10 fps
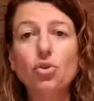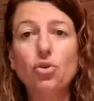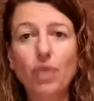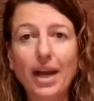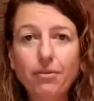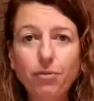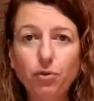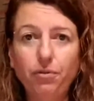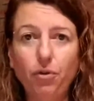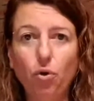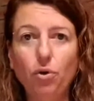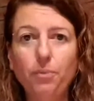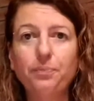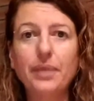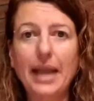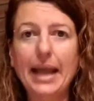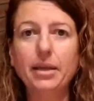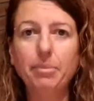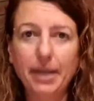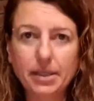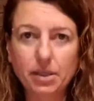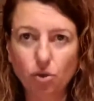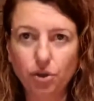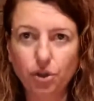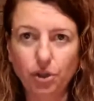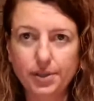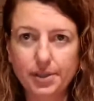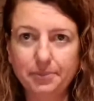grateful for, and a piece of good news.